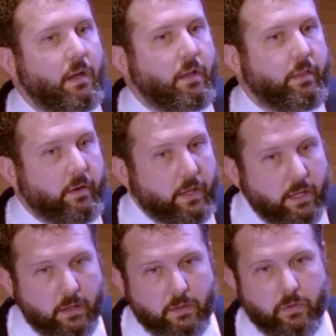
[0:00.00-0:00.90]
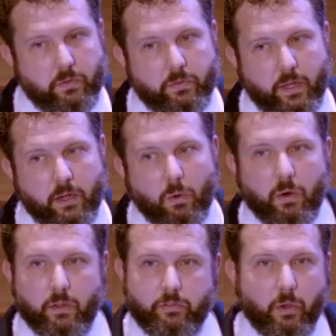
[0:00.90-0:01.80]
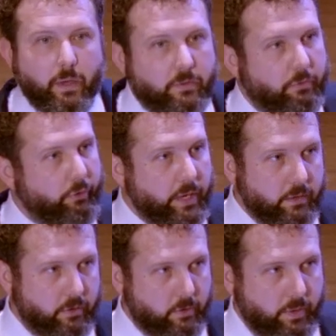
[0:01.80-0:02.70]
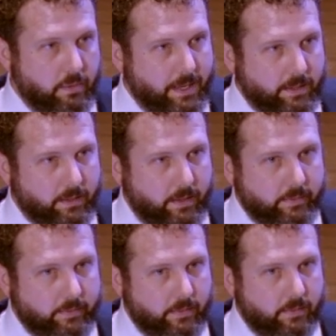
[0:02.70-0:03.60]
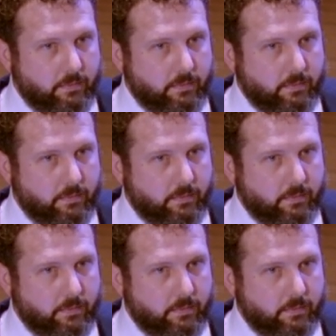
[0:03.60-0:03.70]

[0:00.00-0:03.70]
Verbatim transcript: There is, so it's free to join the mailing list.